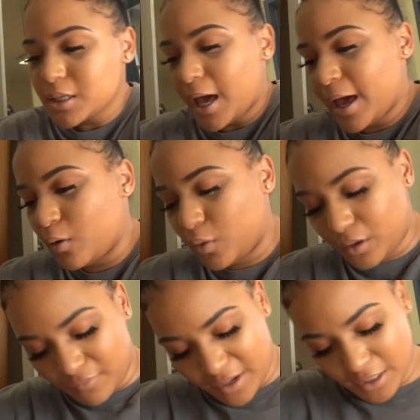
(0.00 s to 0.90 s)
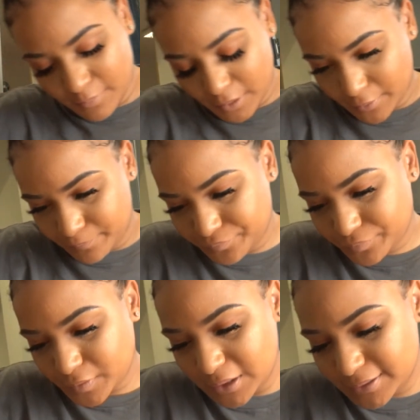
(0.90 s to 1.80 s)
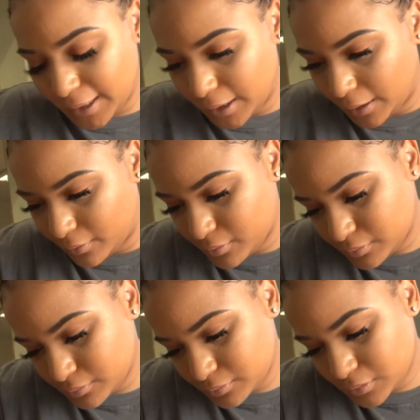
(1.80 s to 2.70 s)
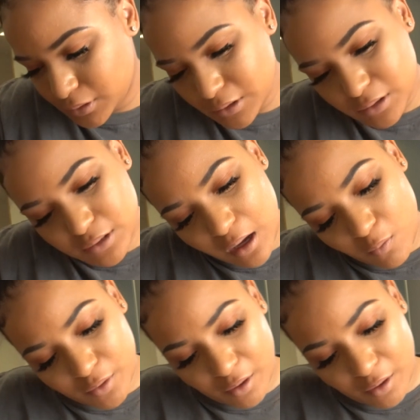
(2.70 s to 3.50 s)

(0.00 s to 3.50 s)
I had one already, but dang, yeah,